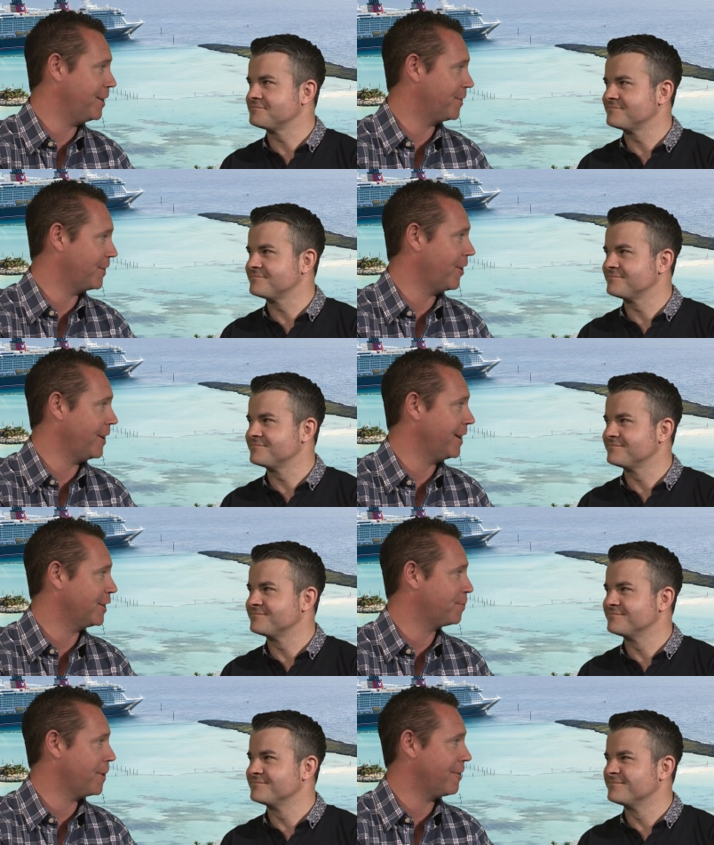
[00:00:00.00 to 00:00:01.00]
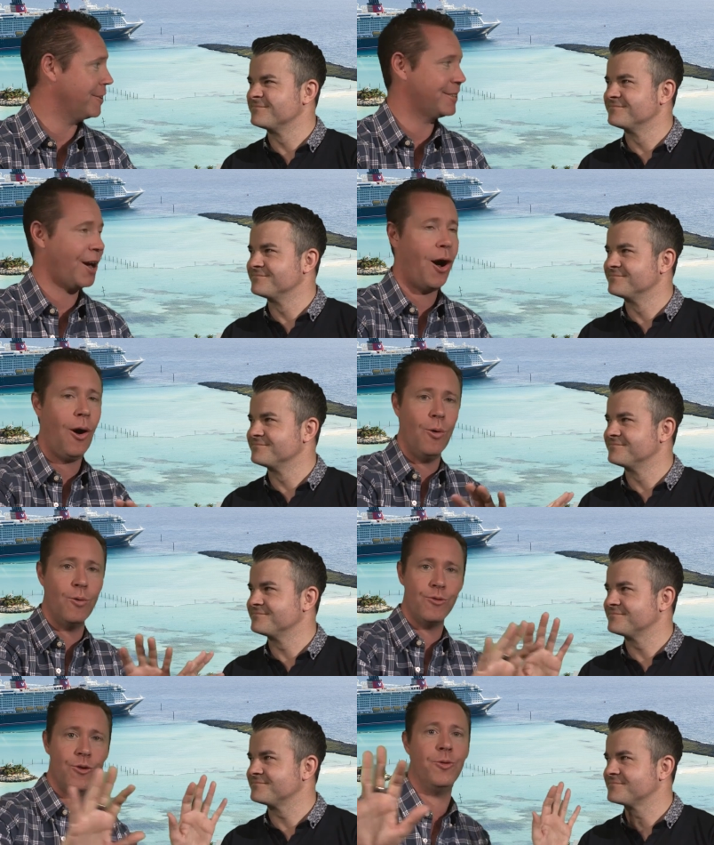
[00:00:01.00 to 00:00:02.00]
Speaker 1: end of the dining experience, the
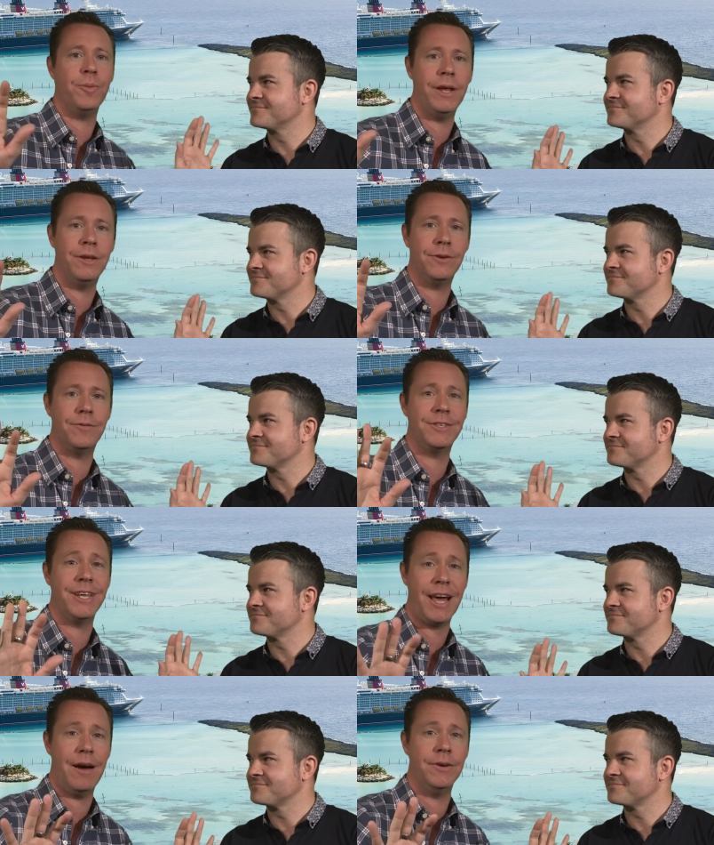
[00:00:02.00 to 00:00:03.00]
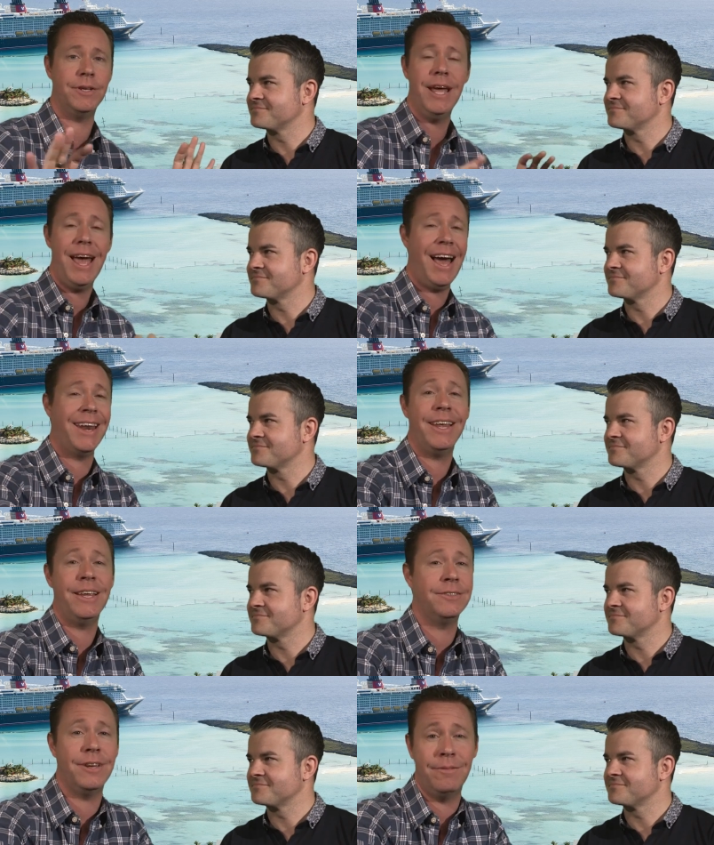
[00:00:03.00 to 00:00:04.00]
whole room is obviously covered and it
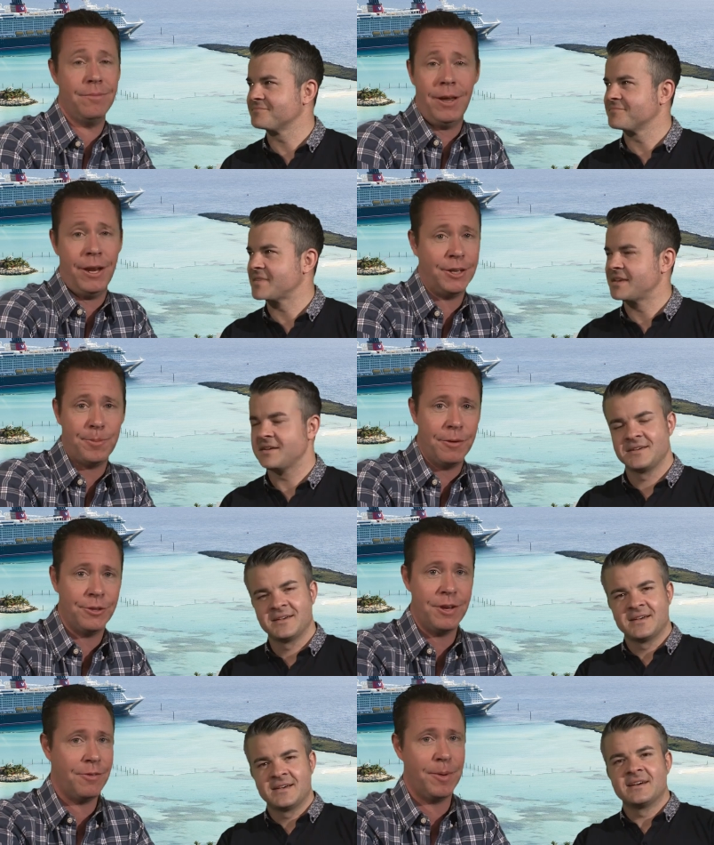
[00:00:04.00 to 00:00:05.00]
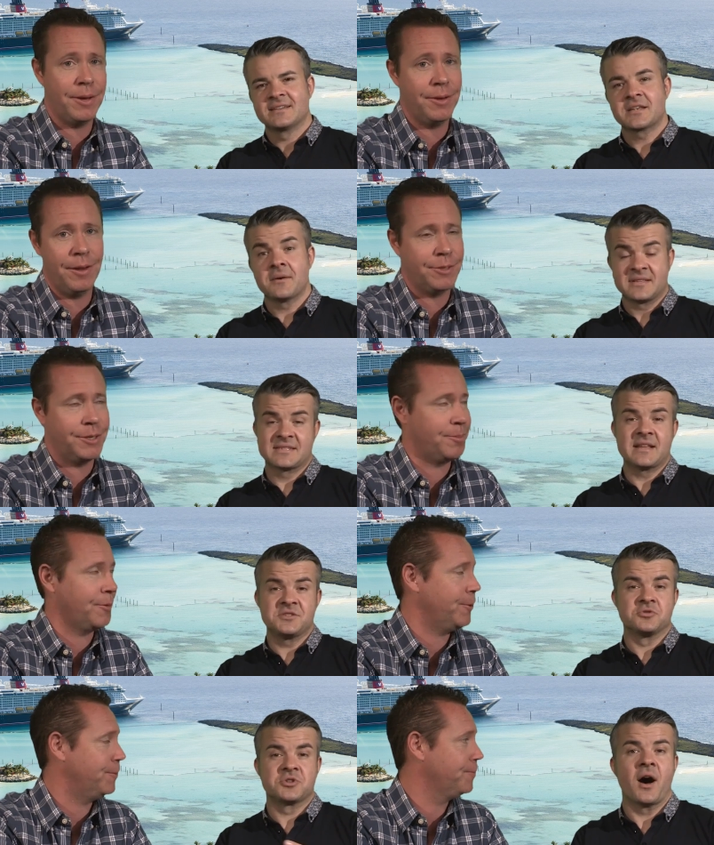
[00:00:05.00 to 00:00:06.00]
is an experience you'll never believe. So in a
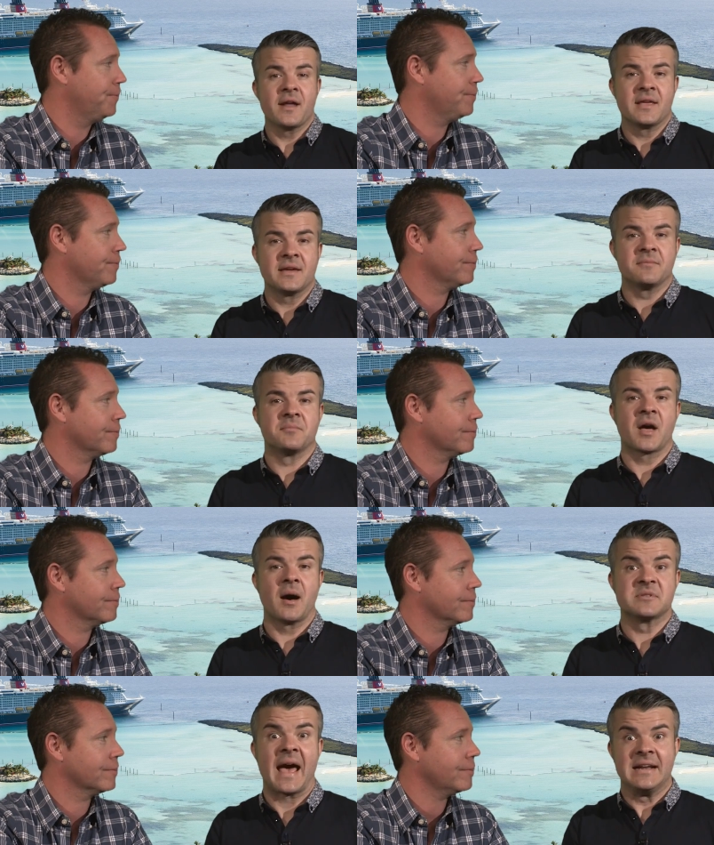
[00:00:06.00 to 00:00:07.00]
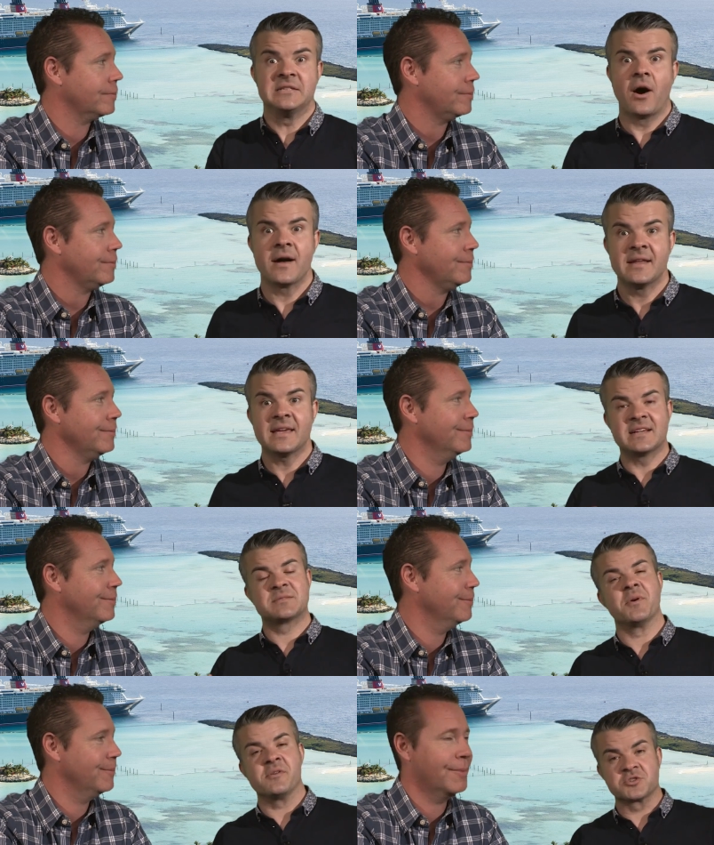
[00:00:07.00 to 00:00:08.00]
sense,
Speaker 2: your dining becomes a dining
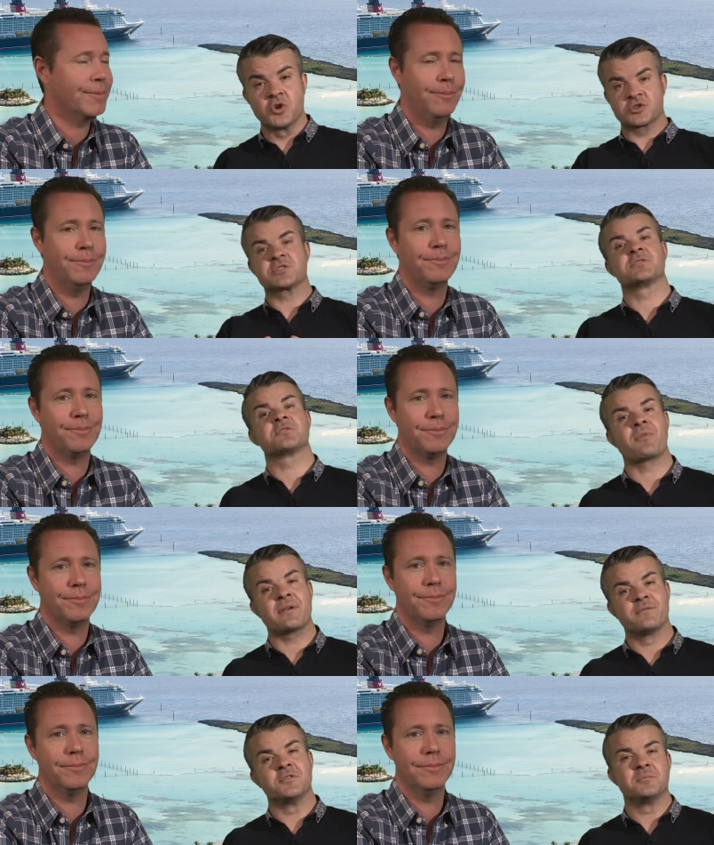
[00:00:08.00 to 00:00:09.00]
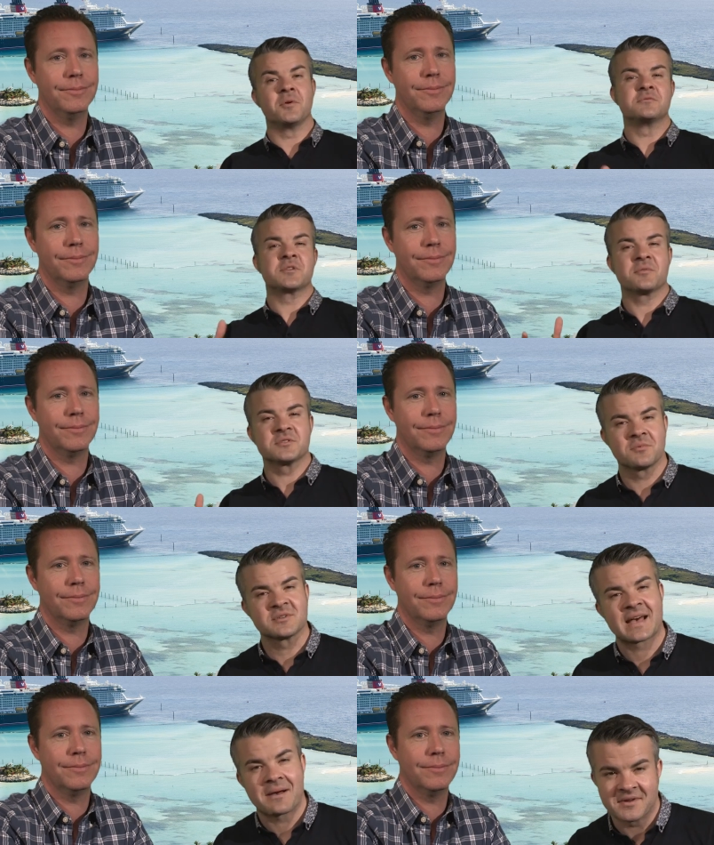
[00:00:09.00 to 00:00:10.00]
experience, not just because of the great food, but also because of
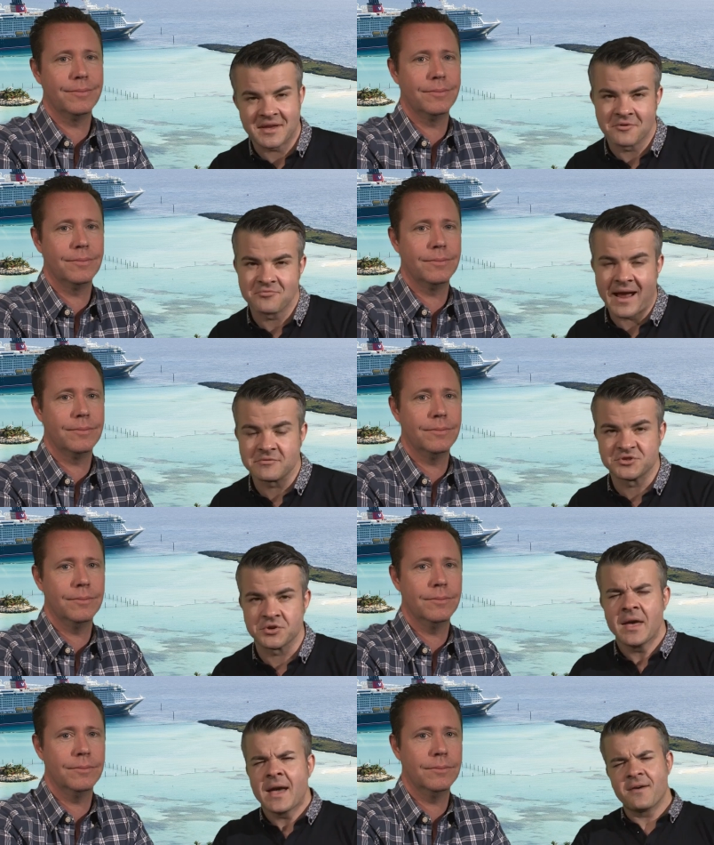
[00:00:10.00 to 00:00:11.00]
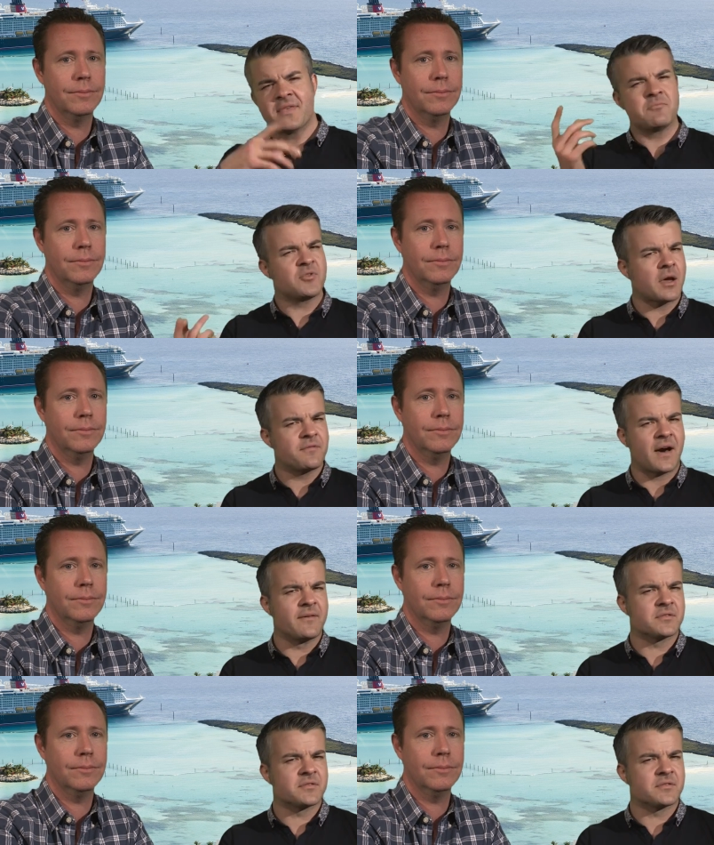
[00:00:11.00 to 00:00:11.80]
what's happening around you. And then we go for